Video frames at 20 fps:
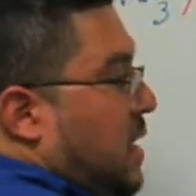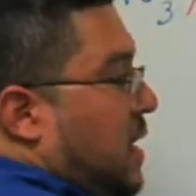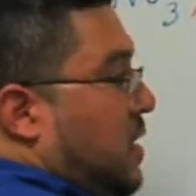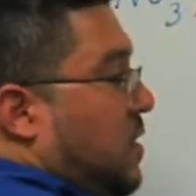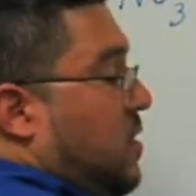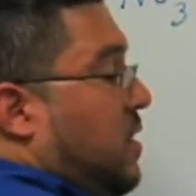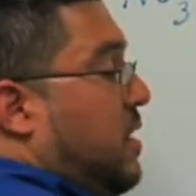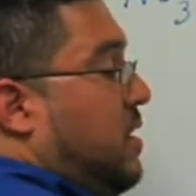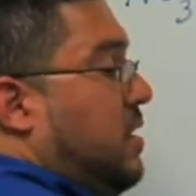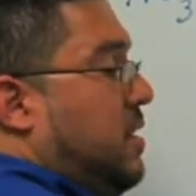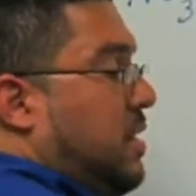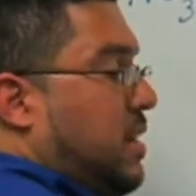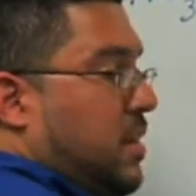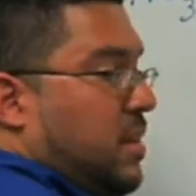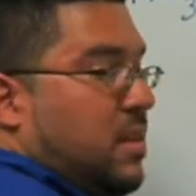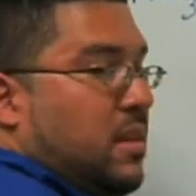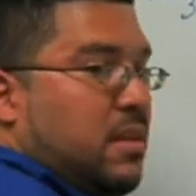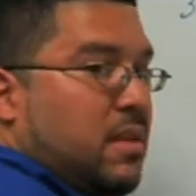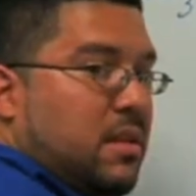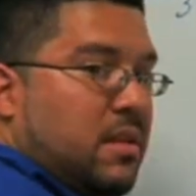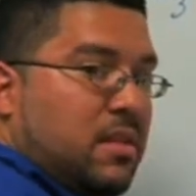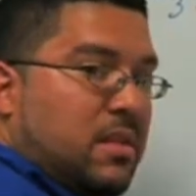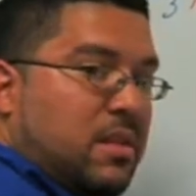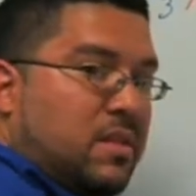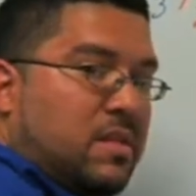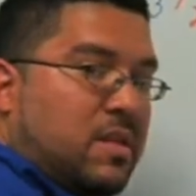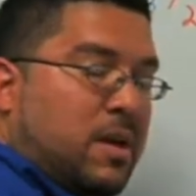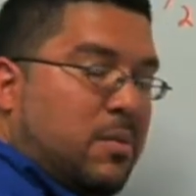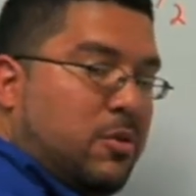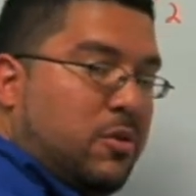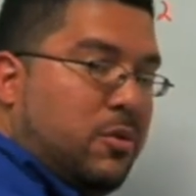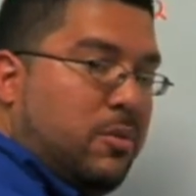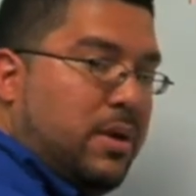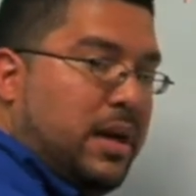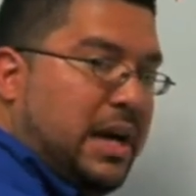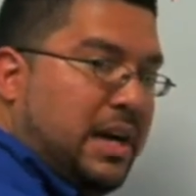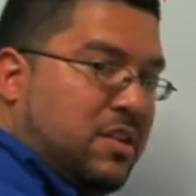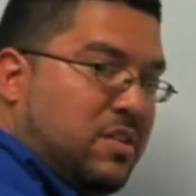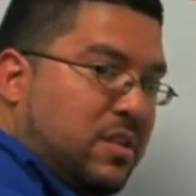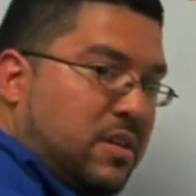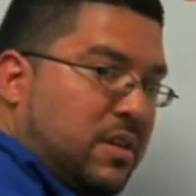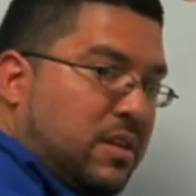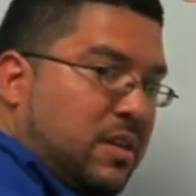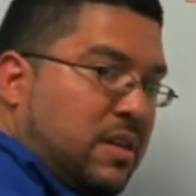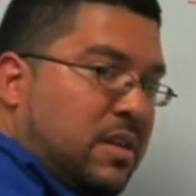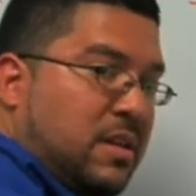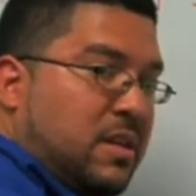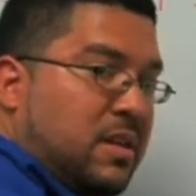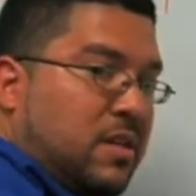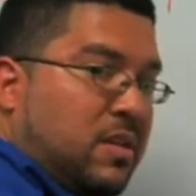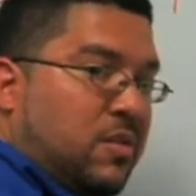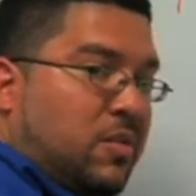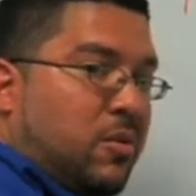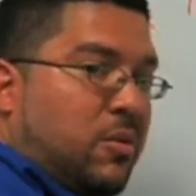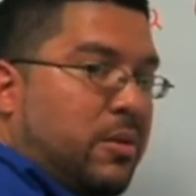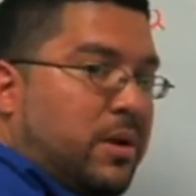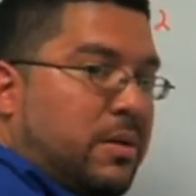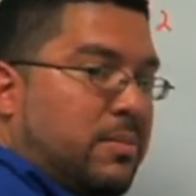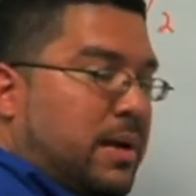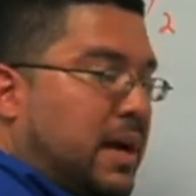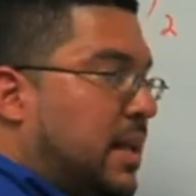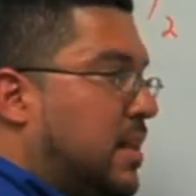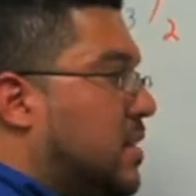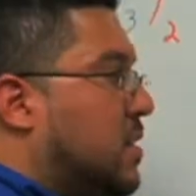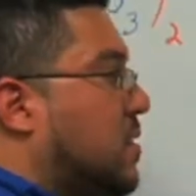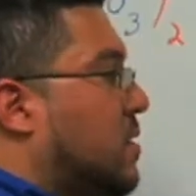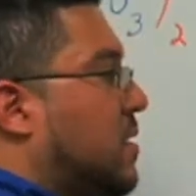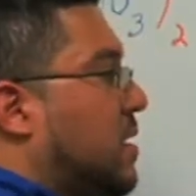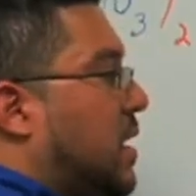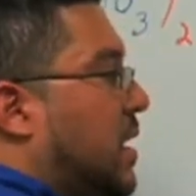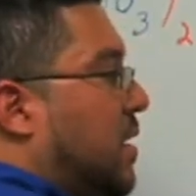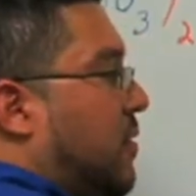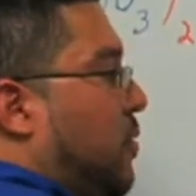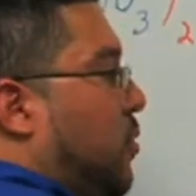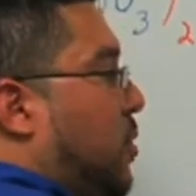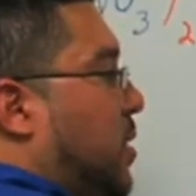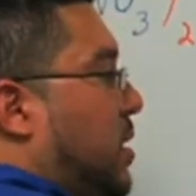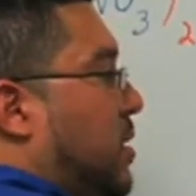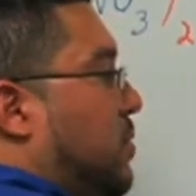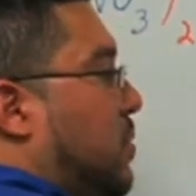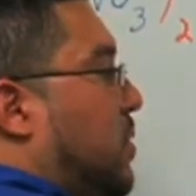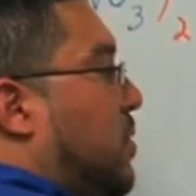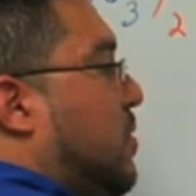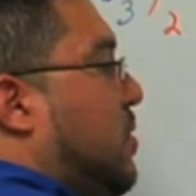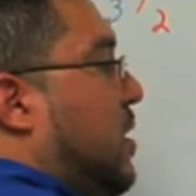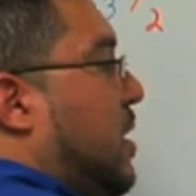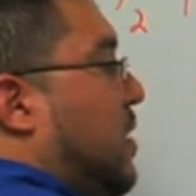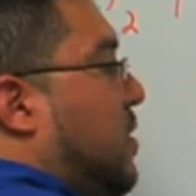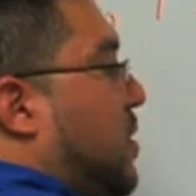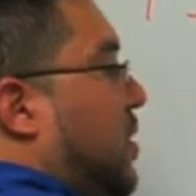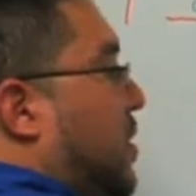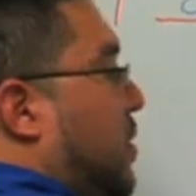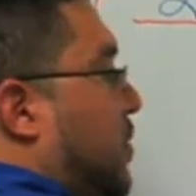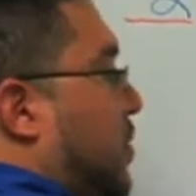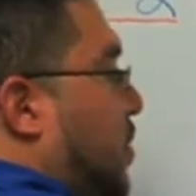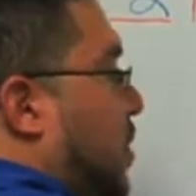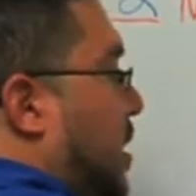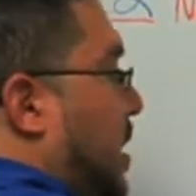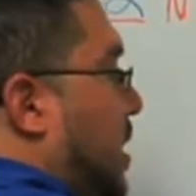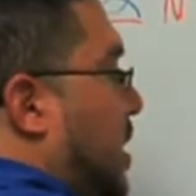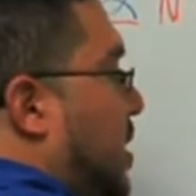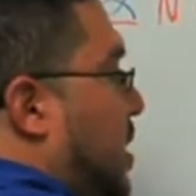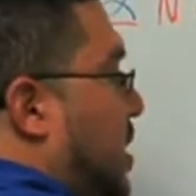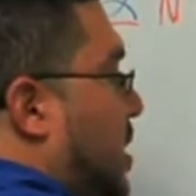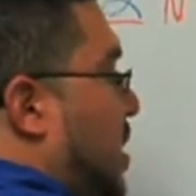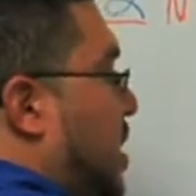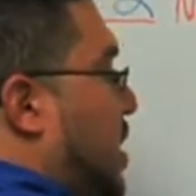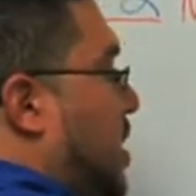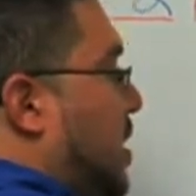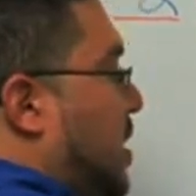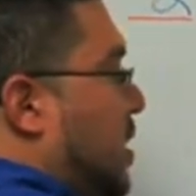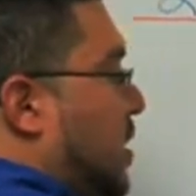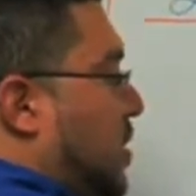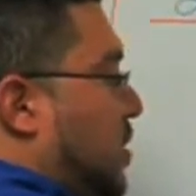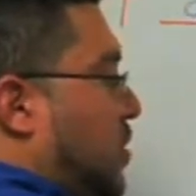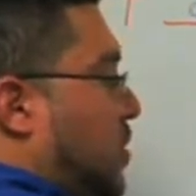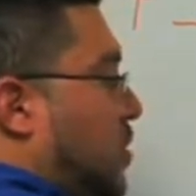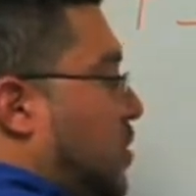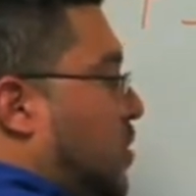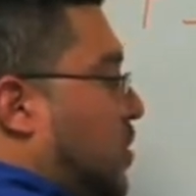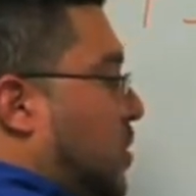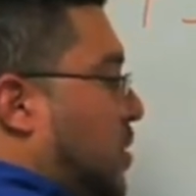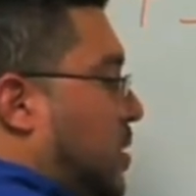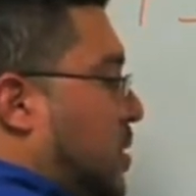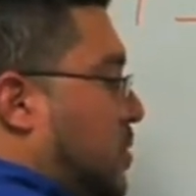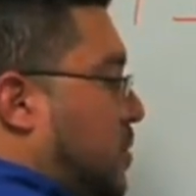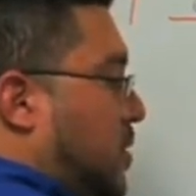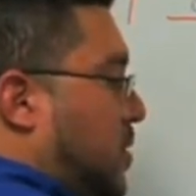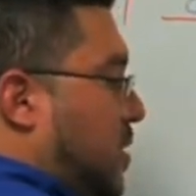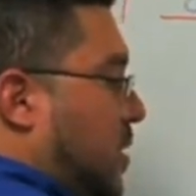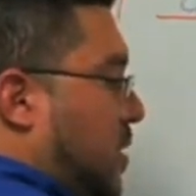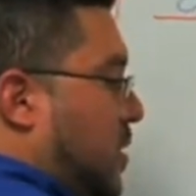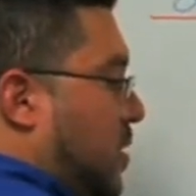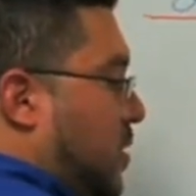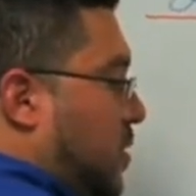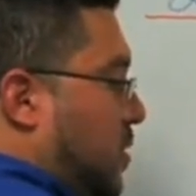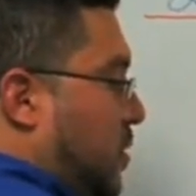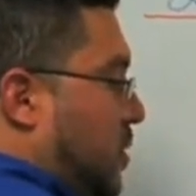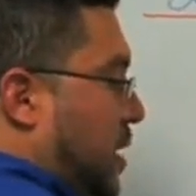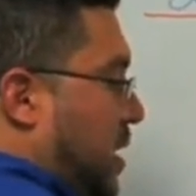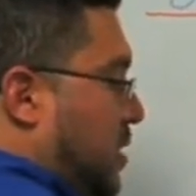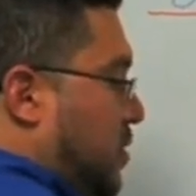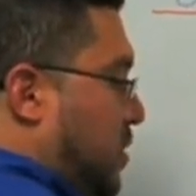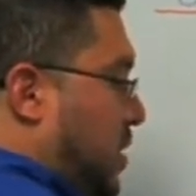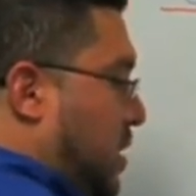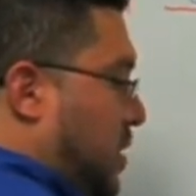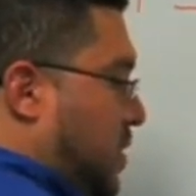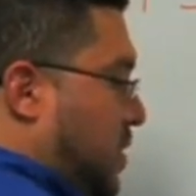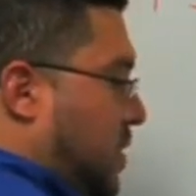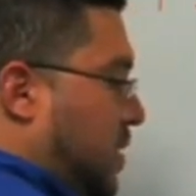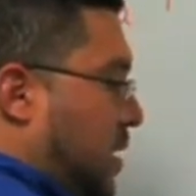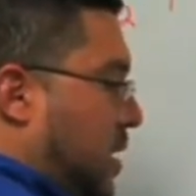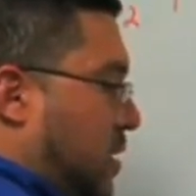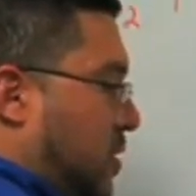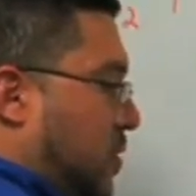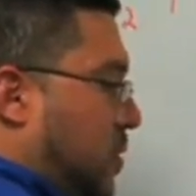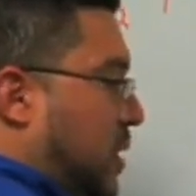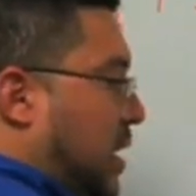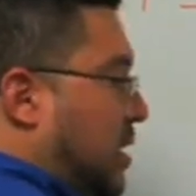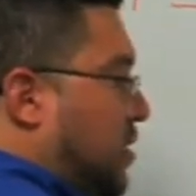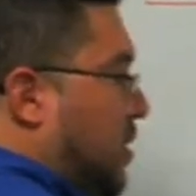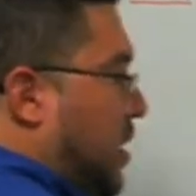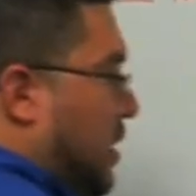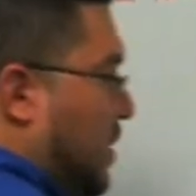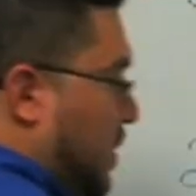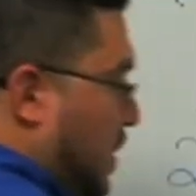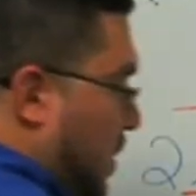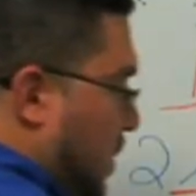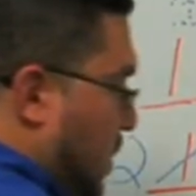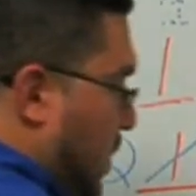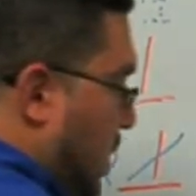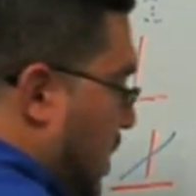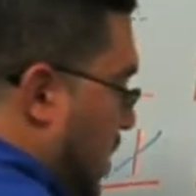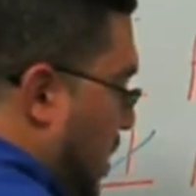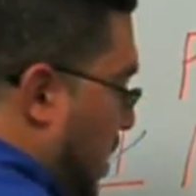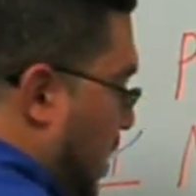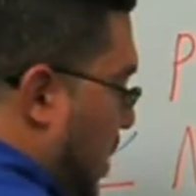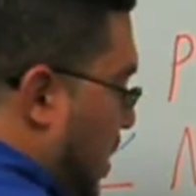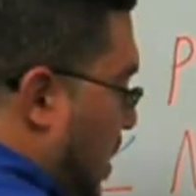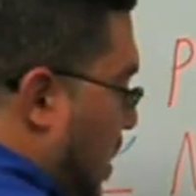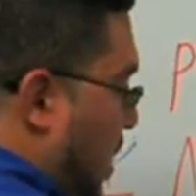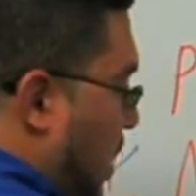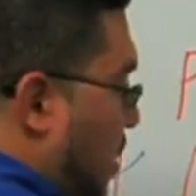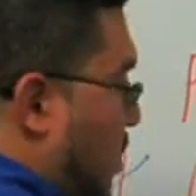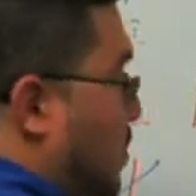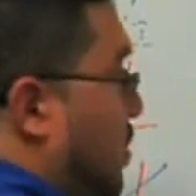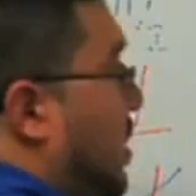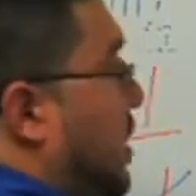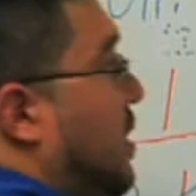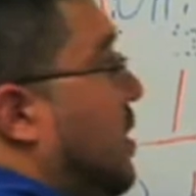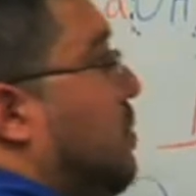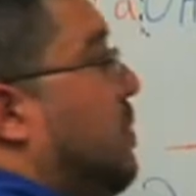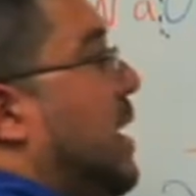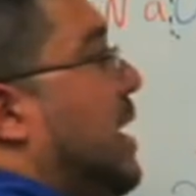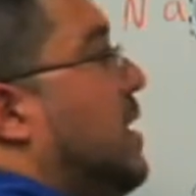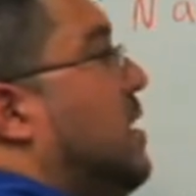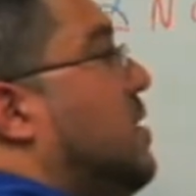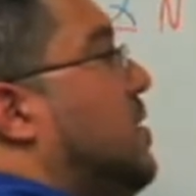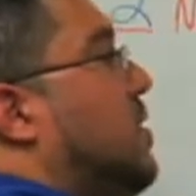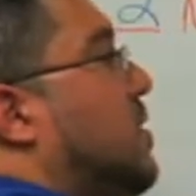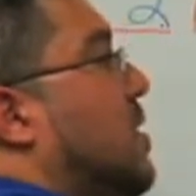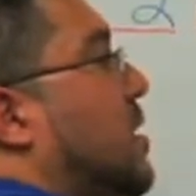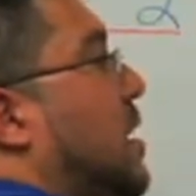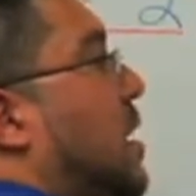And suddenly, this chemical reaction is already balanced. I have 1 on both sides here for lead, 2 sodiums, 2 nitrates, and 2 hydroxides. I'm completely balanced.